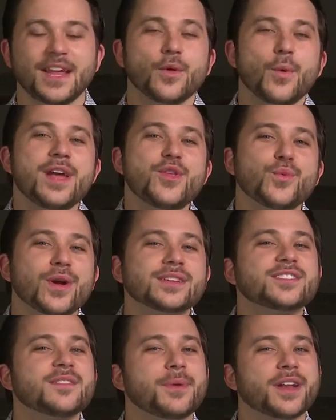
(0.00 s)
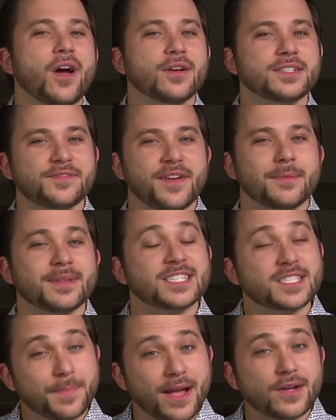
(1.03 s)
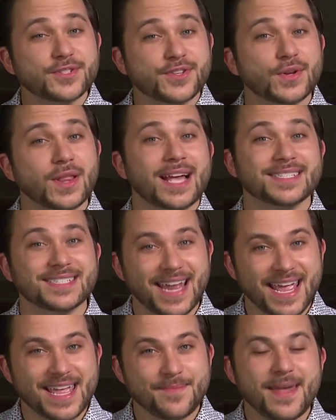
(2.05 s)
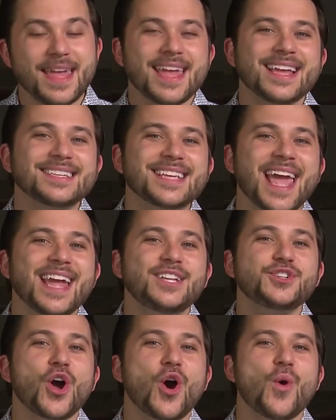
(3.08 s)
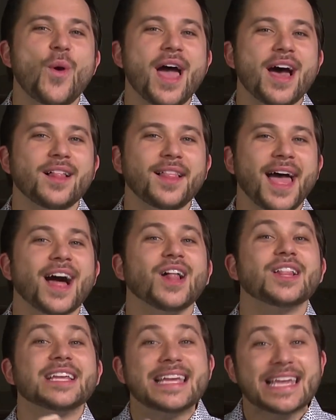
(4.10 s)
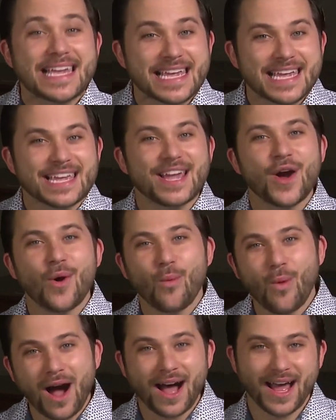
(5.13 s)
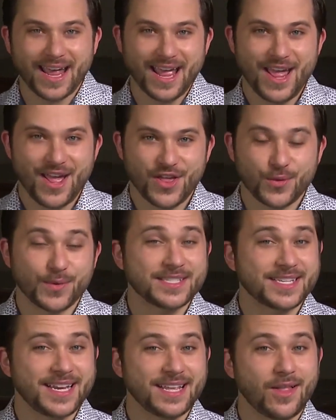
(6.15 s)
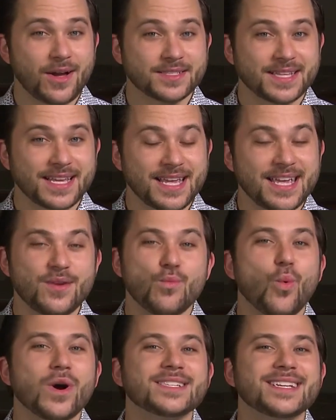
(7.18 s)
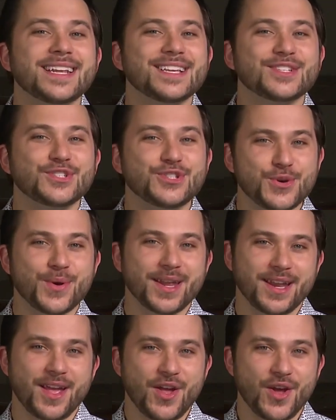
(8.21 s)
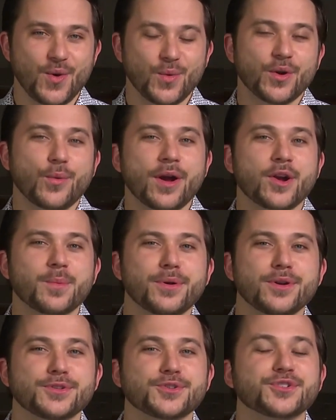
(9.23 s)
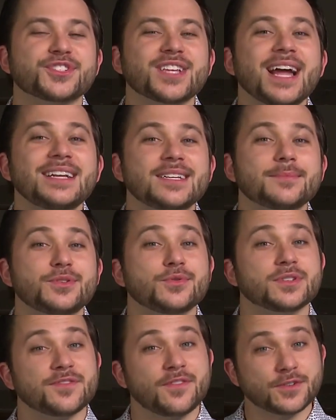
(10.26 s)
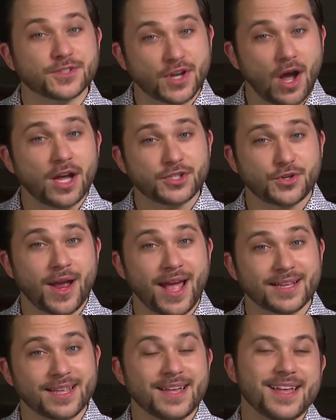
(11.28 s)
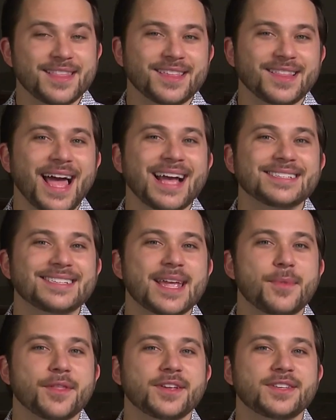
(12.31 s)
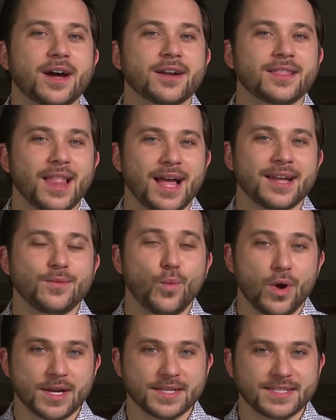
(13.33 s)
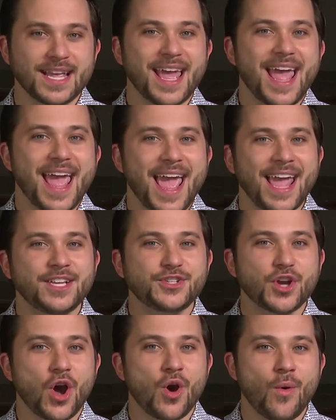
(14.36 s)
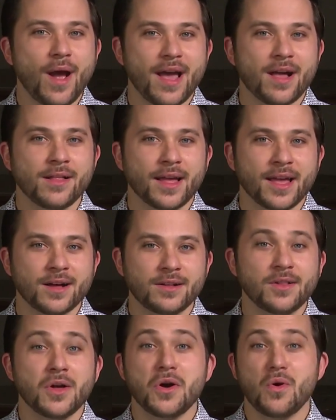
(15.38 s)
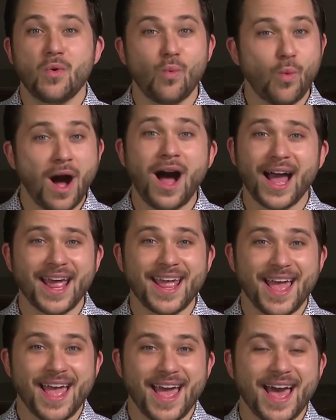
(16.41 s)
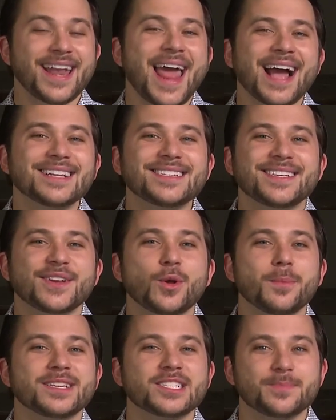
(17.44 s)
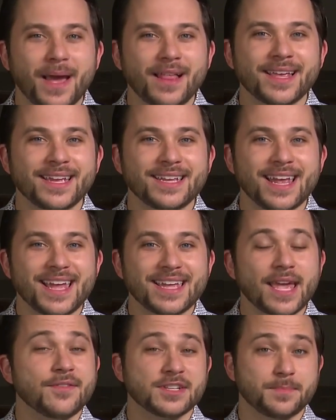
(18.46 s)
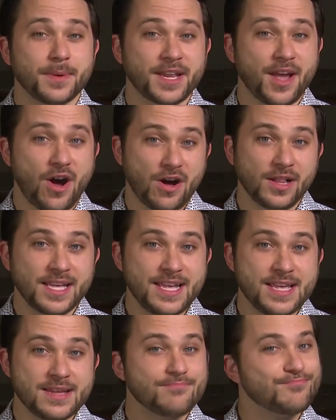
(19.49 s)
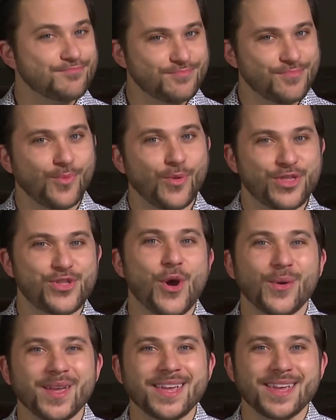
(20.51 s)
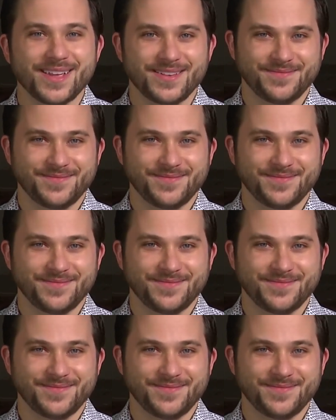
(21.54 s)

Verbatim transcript: Now, the way the rest of Buddy Holly's family spells their last name is H O L L E Y. The reason he lost the E wasn't his doing. When a record producer signed him to his first contract, the last name on the dotted line was H O L L Y. An accidental misspelling gave us Buddy Holly with no E.